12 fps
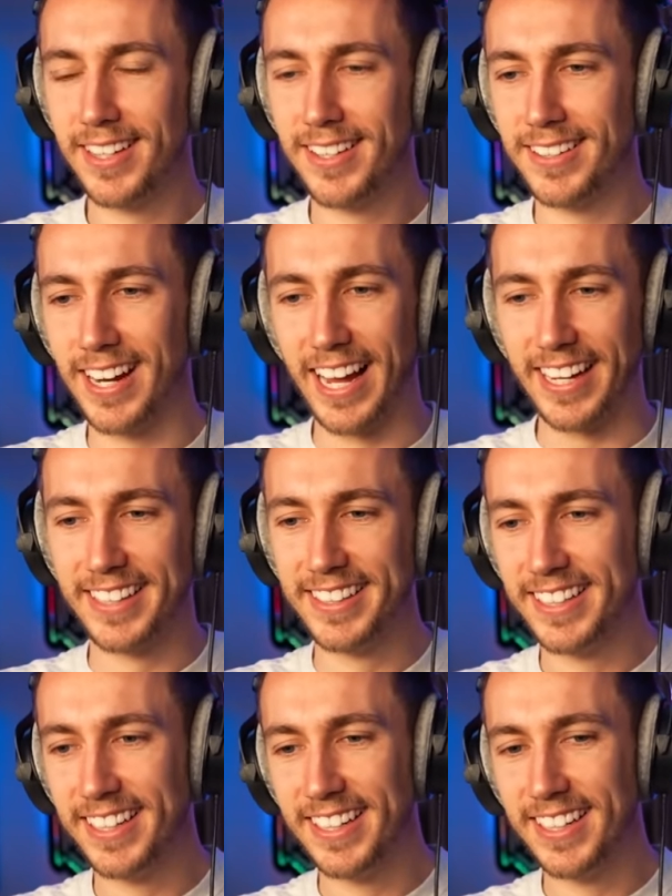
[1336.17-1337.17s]
like,
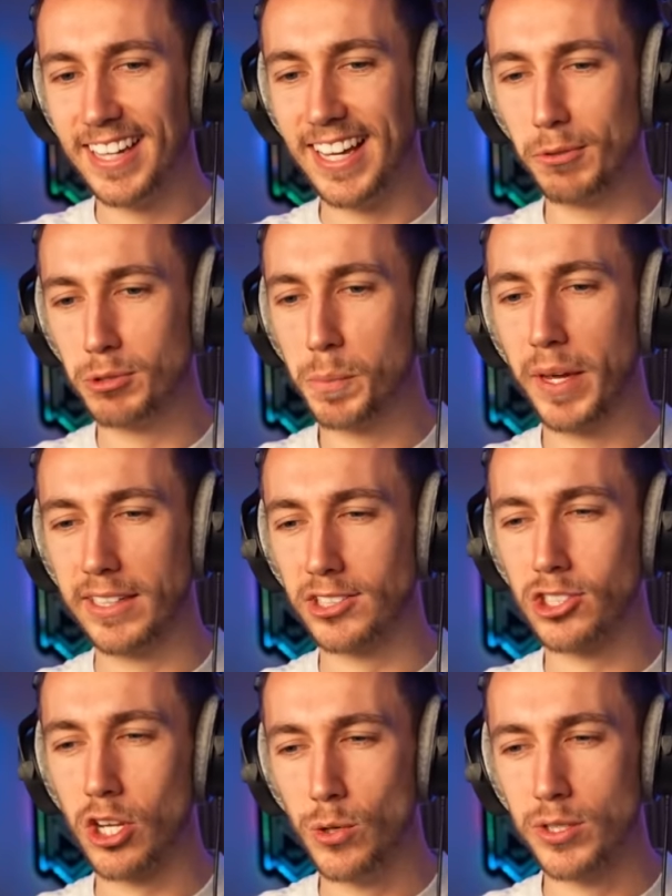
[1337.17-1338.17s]
it was
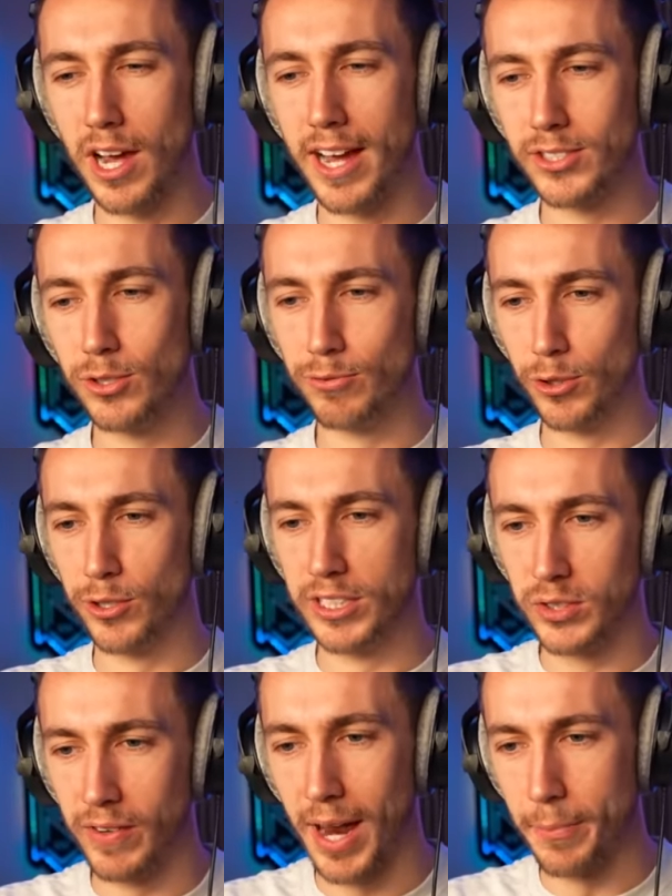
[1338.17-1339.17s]
pitched to Tyson
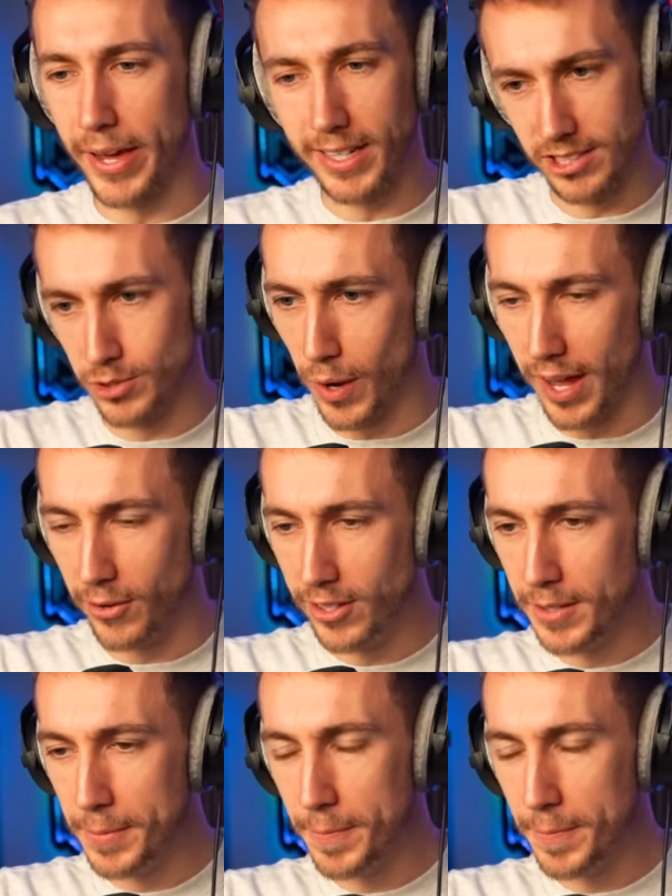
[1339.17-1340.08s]
Fury's fan base as well.